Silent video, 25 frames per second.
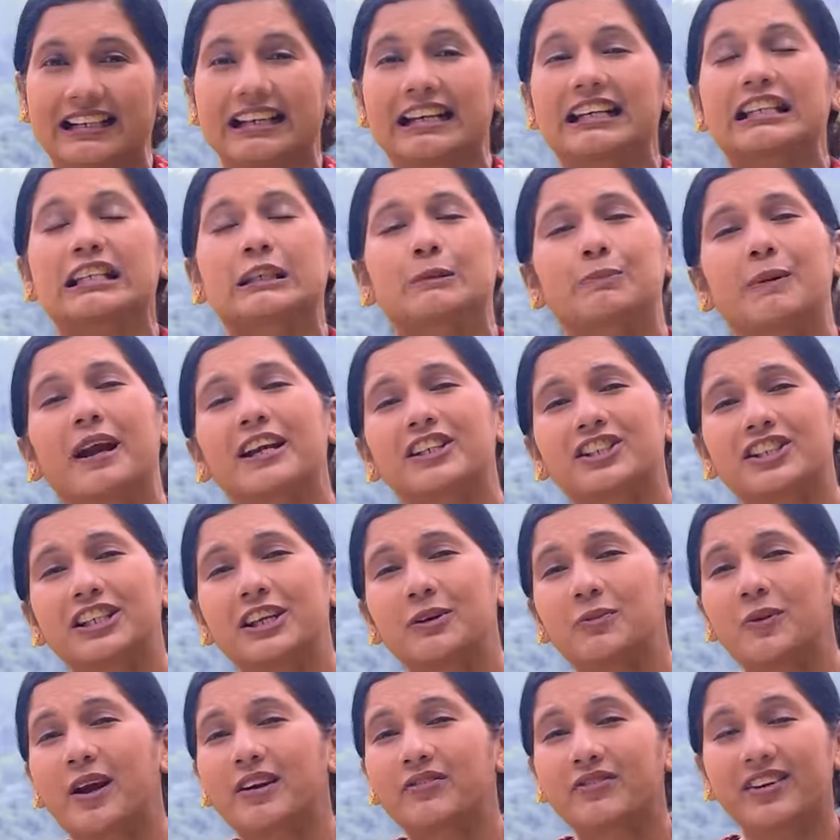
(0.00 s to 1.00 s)

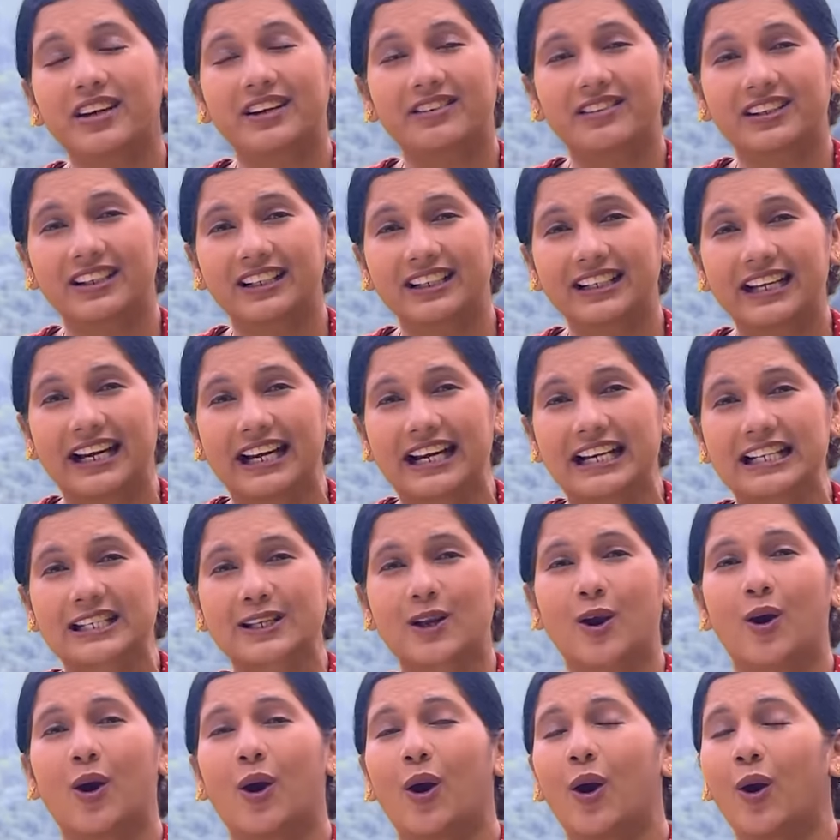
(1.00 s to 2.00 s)
especially when we realize
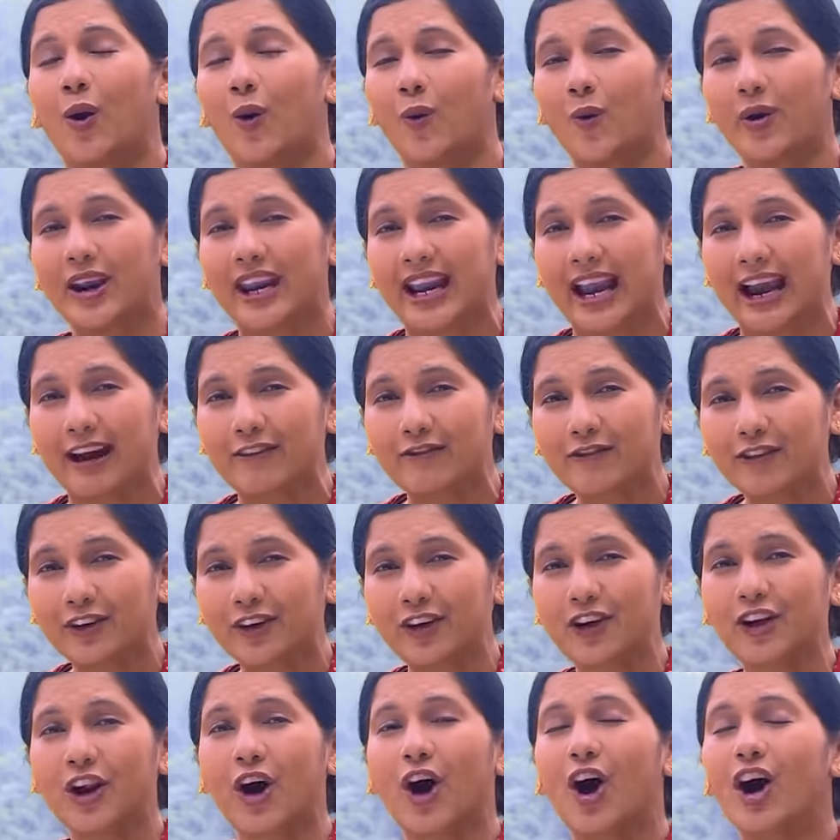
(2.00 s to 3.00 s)
we have
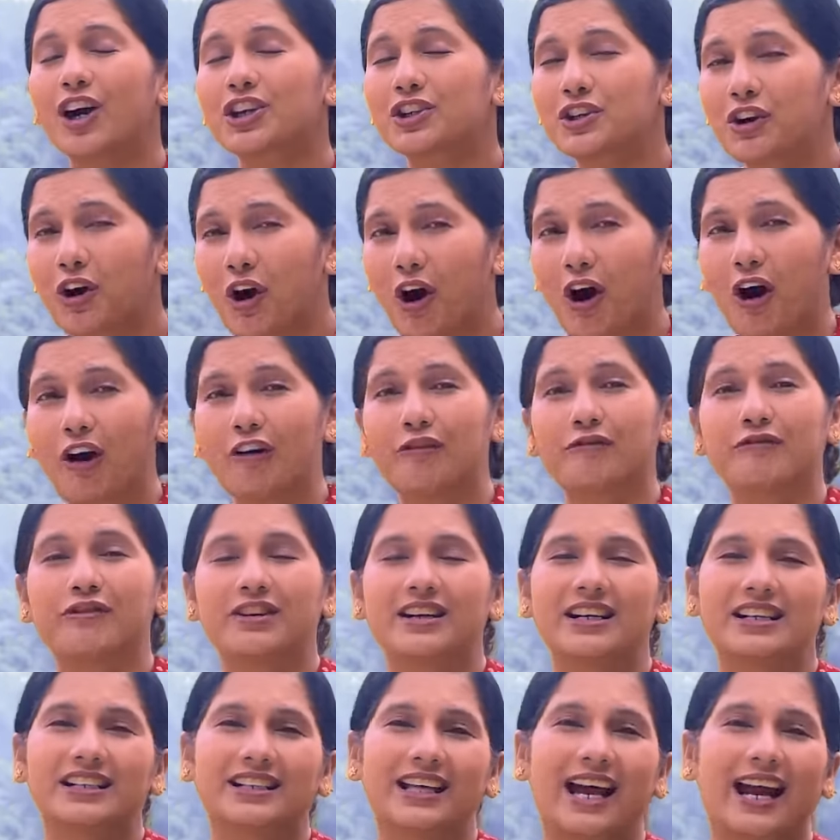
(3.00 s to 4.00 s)
not
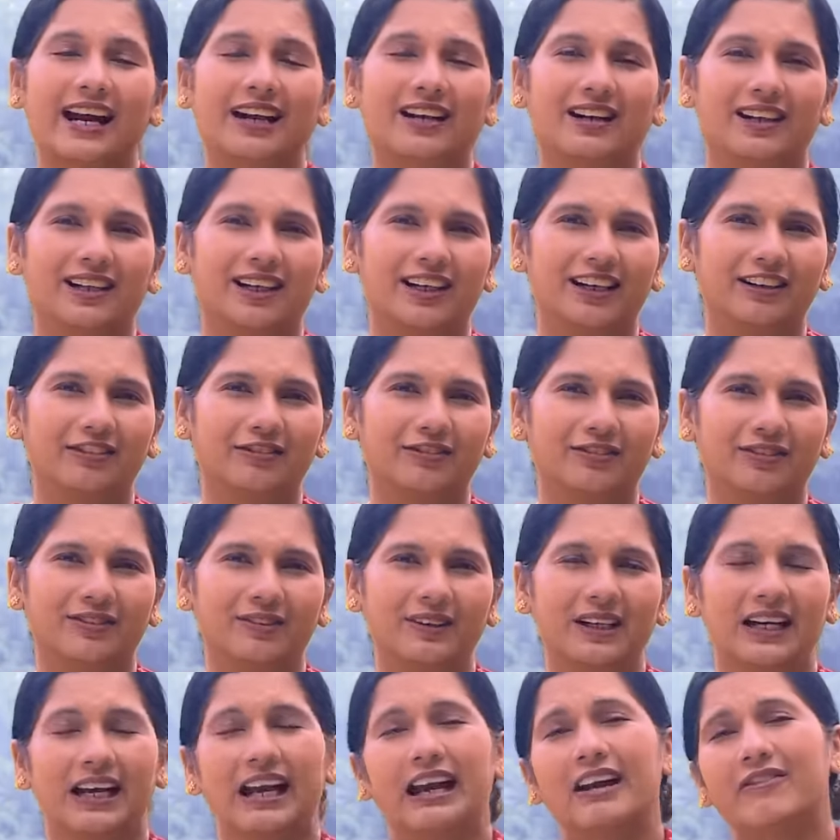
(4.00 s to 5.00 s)
offered that love.
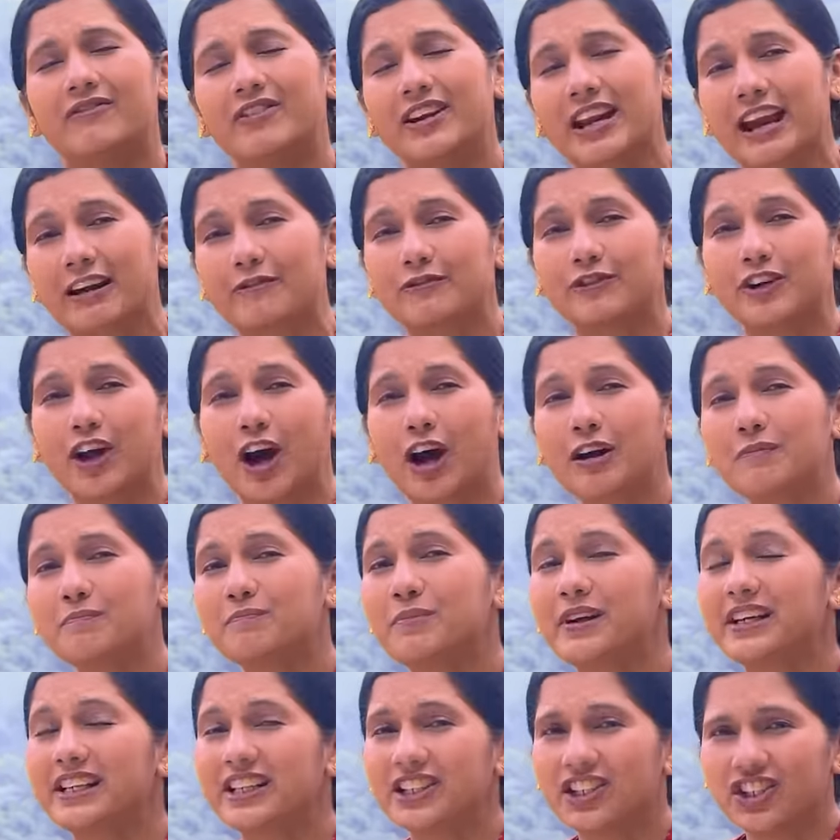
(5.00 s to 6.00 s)
We have not
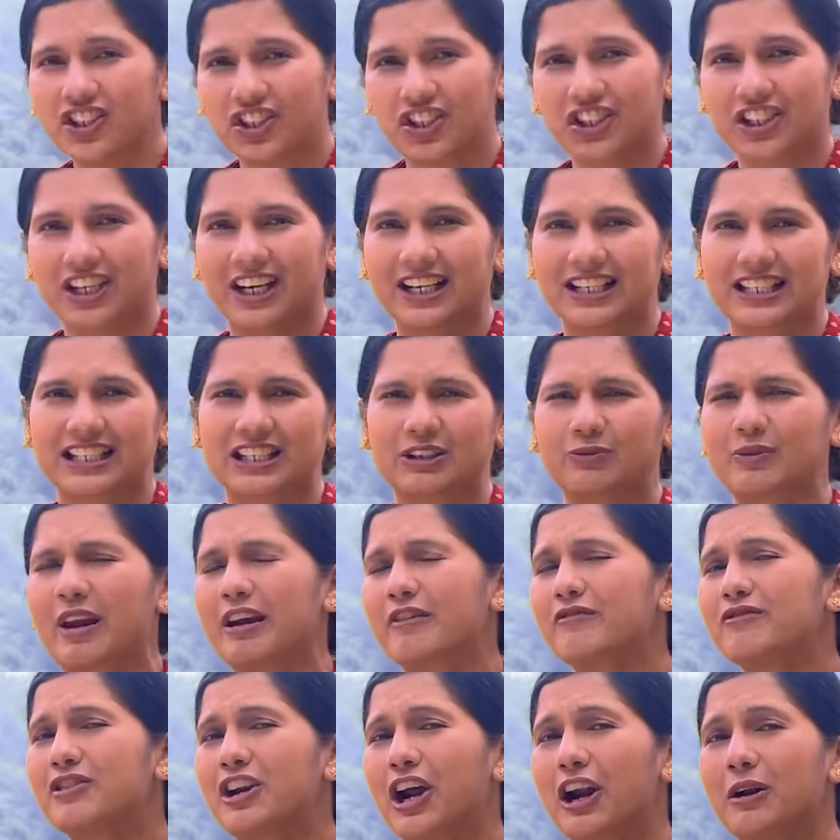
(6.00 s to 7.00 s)
been just, we
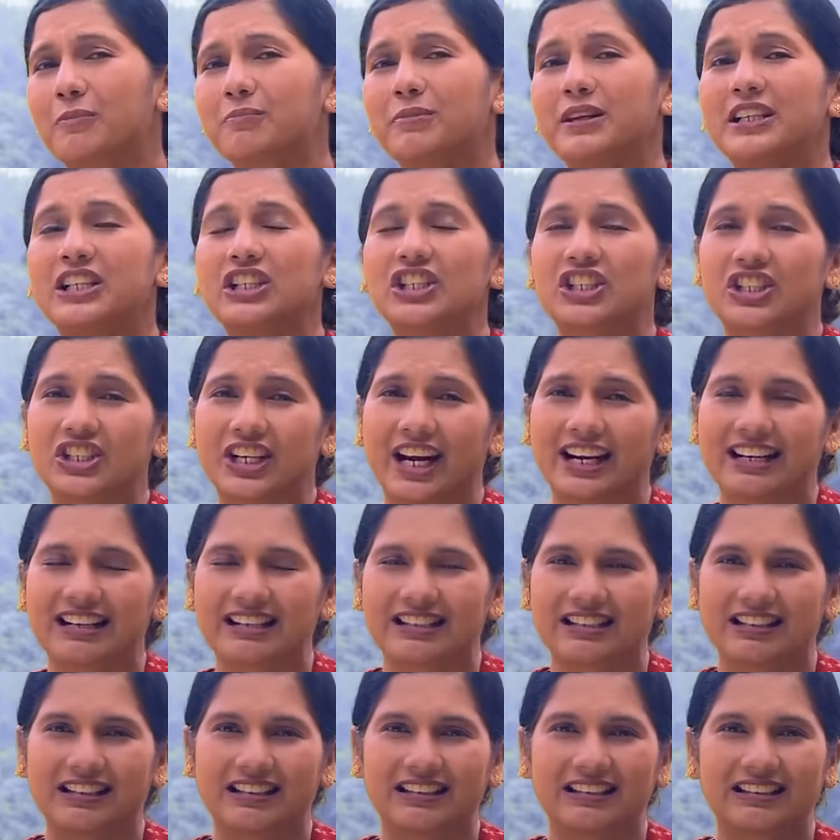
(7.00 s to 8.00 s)
have not been
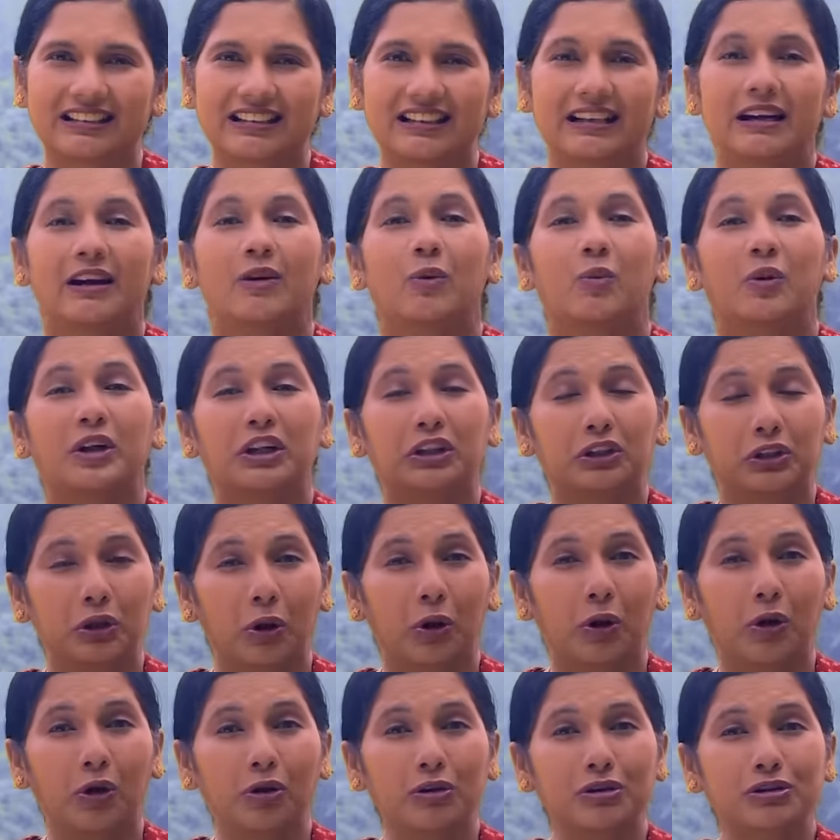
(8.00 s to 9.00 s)
gentle with
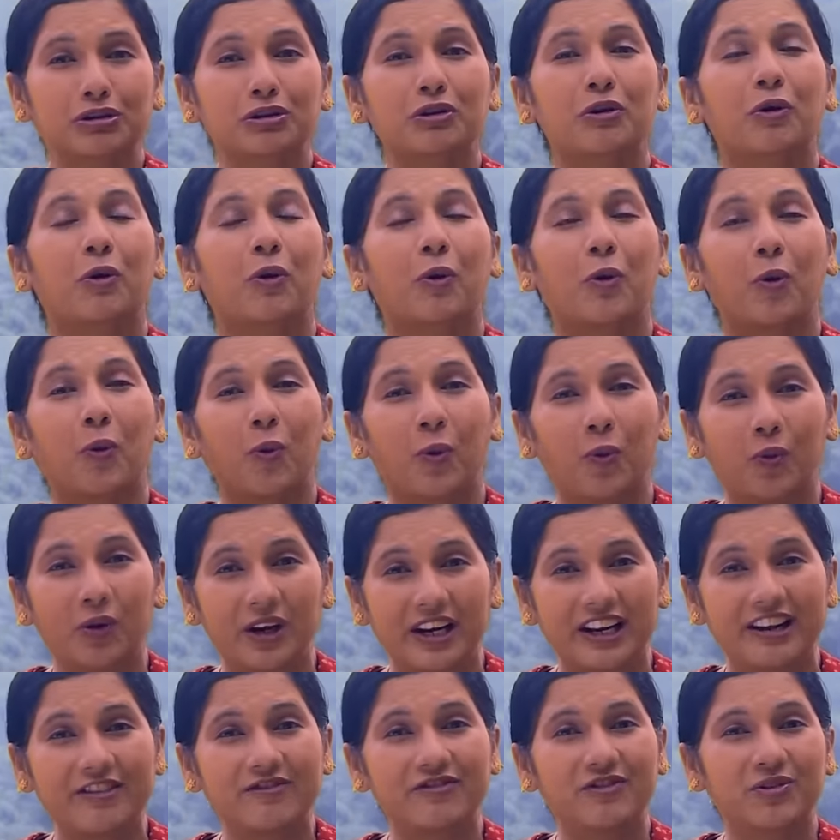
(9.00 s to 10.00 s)
those who
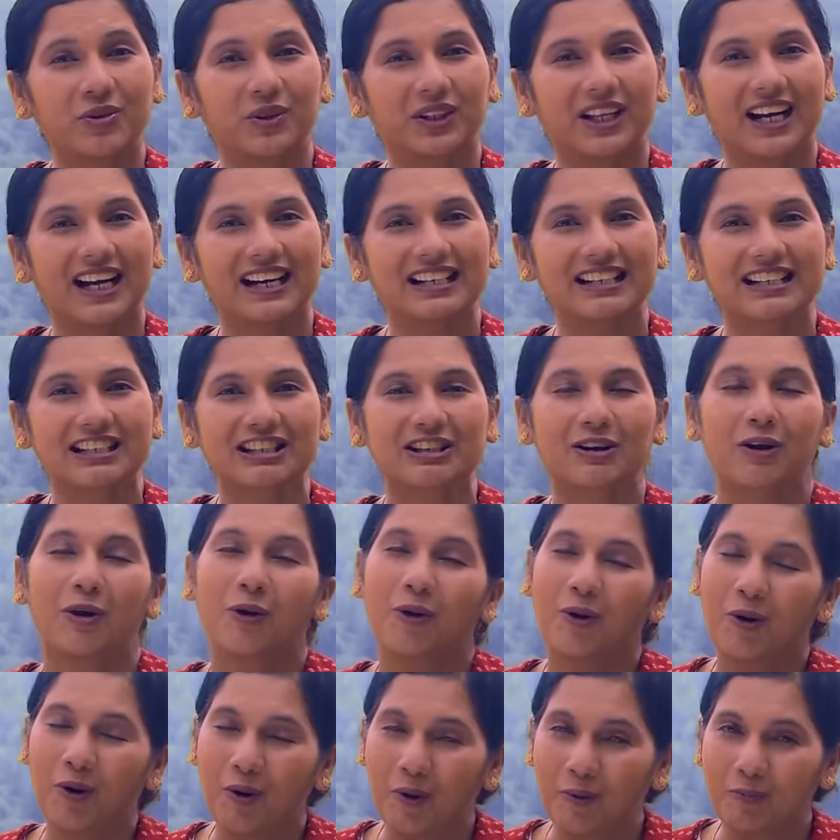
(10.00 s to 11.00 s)
lived with us,
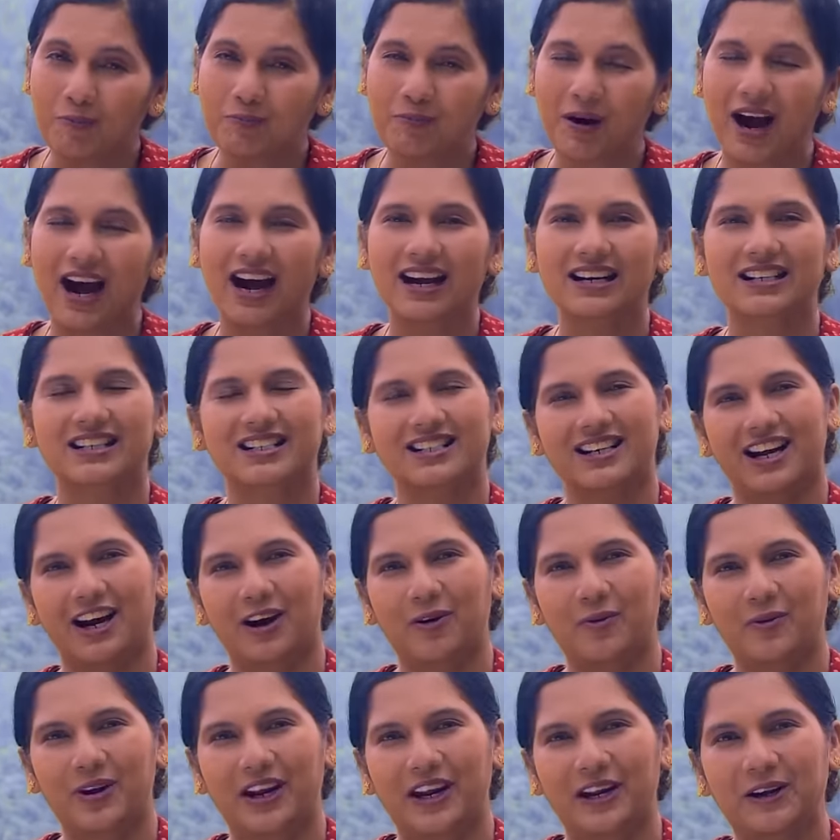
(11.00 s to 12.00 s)
who passed
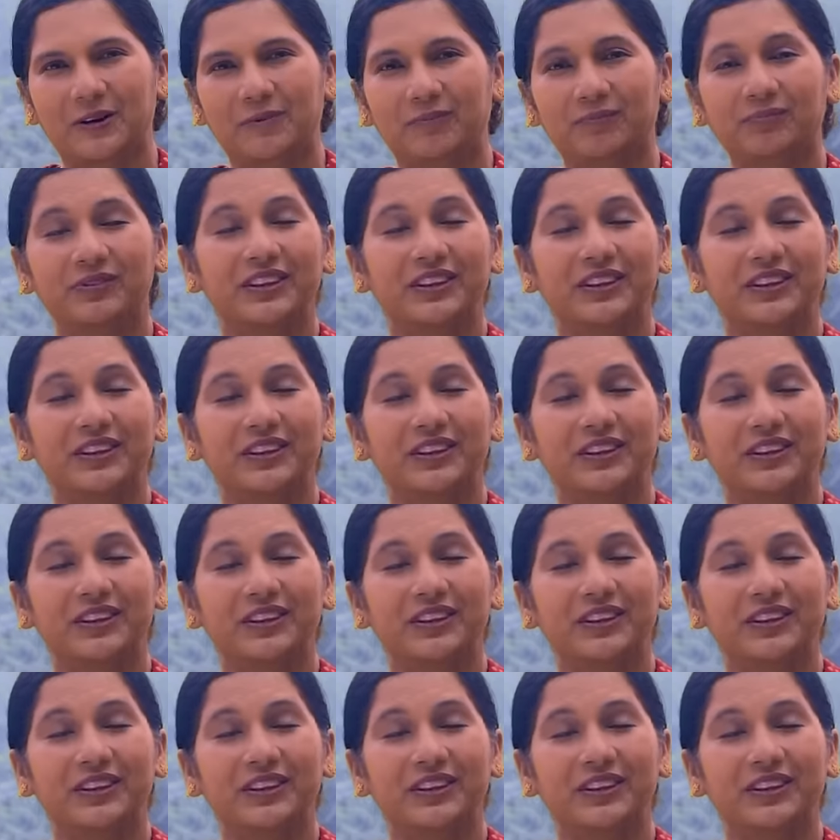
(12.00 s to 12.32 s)
our way.